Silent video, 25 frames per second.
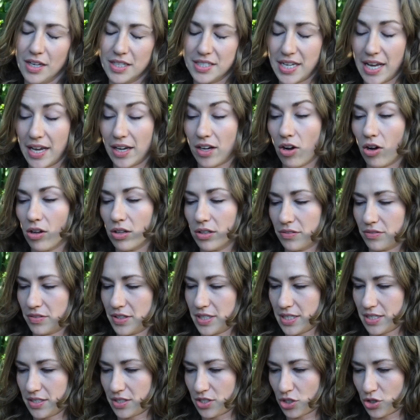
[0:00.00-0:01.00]
take all of
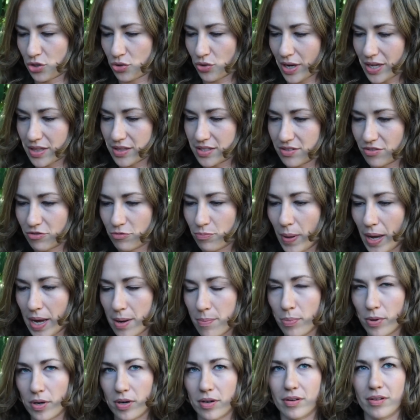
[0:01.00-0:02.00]
these shreds of
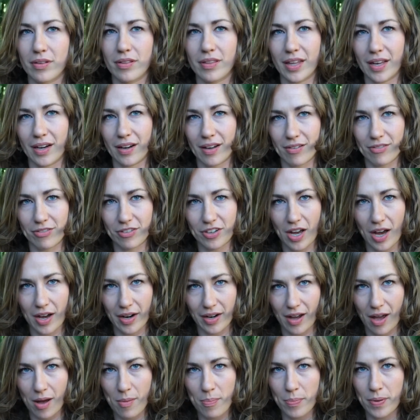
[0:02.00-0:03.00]
paper that I've cut
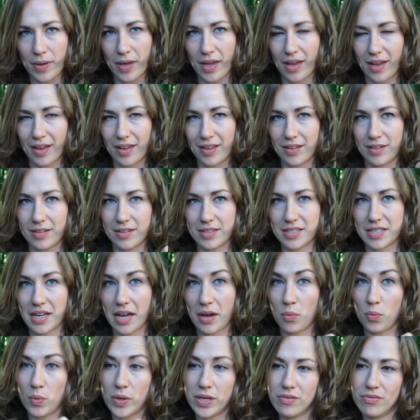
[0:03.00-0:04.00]
up and
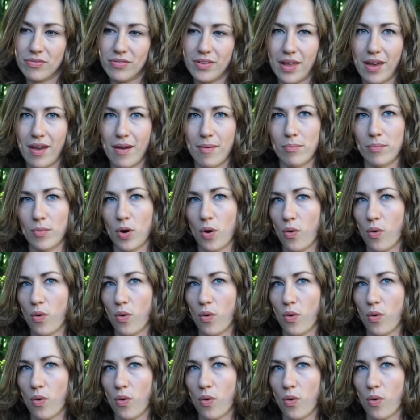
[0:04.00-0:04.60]
I weave them